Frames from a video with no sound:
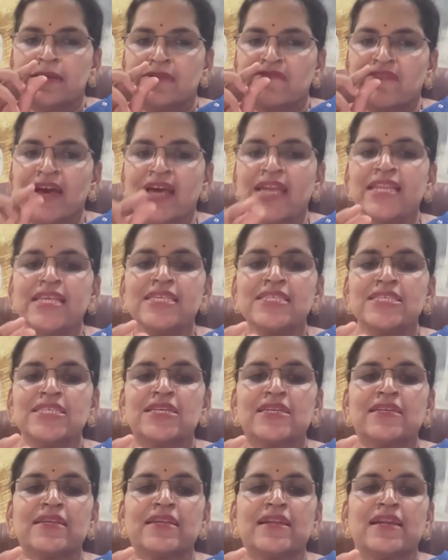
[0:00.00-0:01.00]
Very
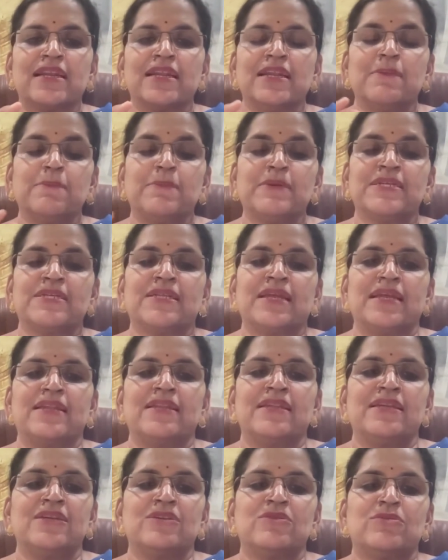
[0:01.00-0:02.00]
strictly
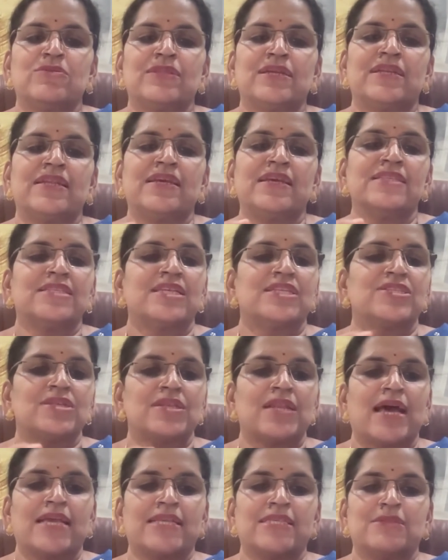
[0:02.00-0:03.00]
pertaining to the day, such
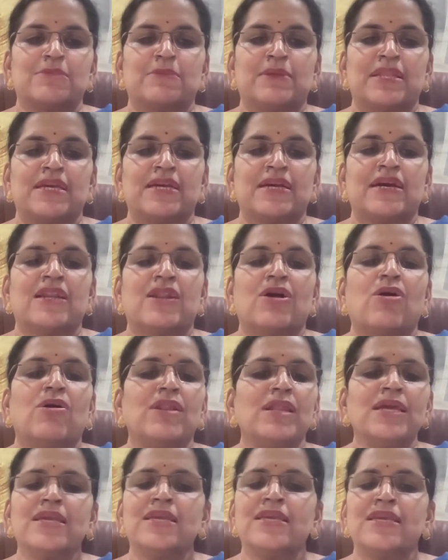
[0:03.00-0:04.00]
an icebreaker
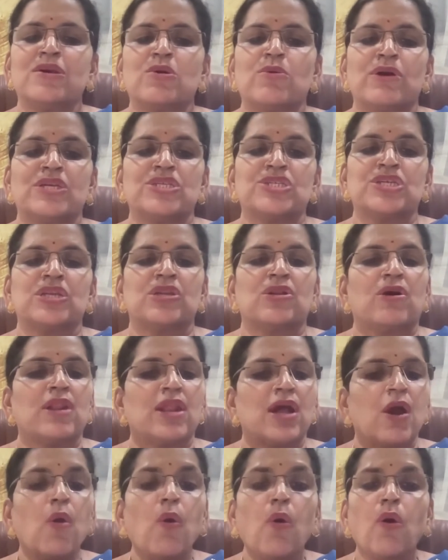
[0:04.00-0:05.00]
or a key question
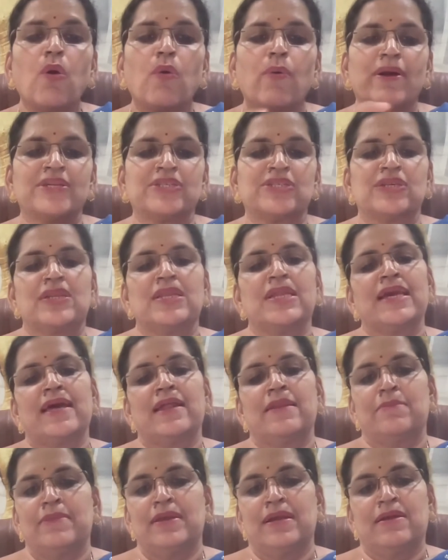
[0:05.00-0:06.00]
or a hook question
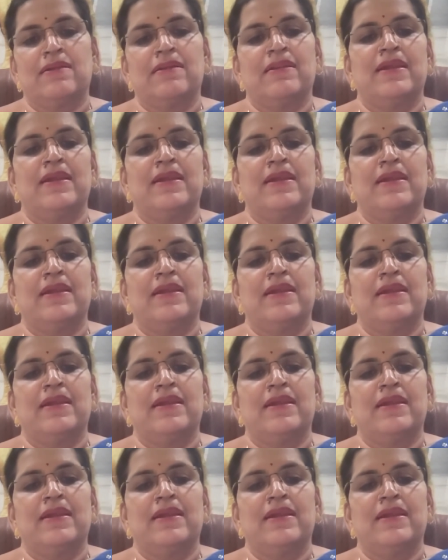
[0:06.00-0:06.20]
can be